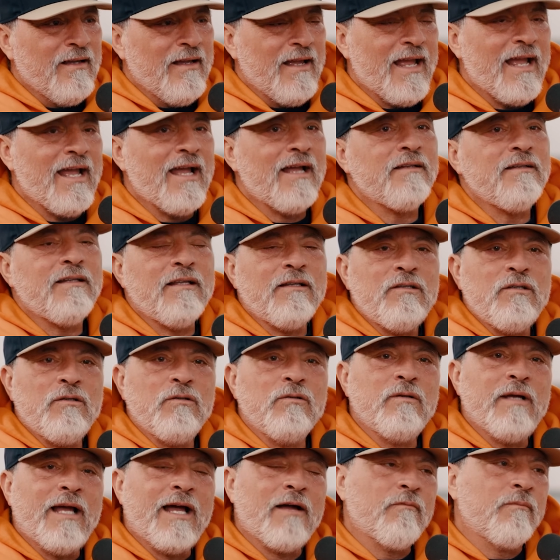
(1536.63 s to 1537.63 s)
And then
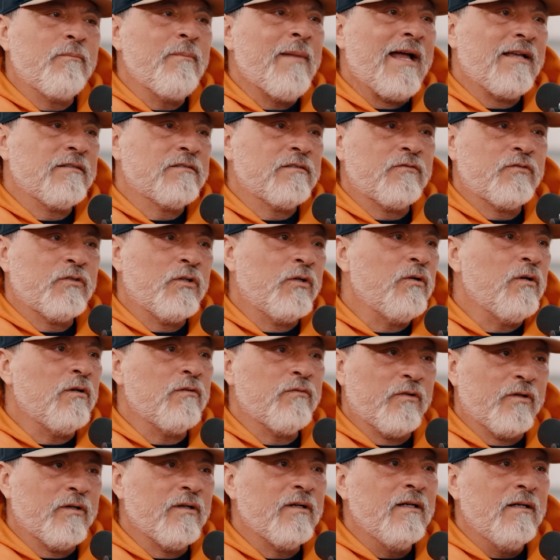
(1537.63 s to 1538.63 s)
you have massive
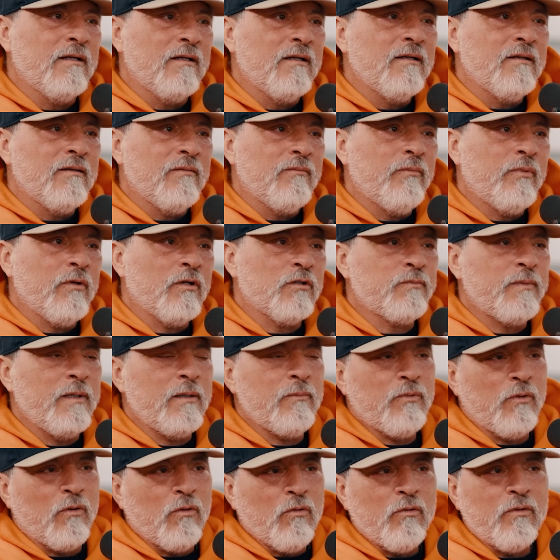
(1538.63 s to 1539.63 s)
turnover because
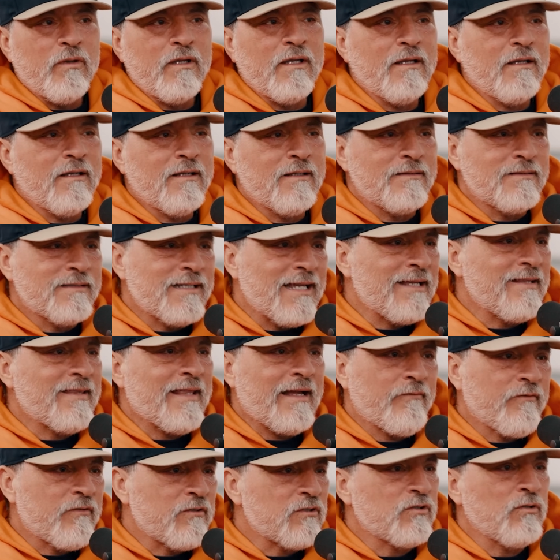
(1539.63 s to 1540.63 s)
people only can take
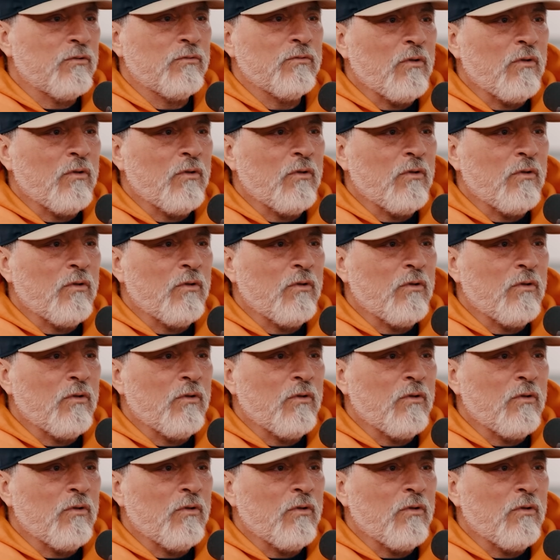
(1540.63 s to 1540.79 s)
that for so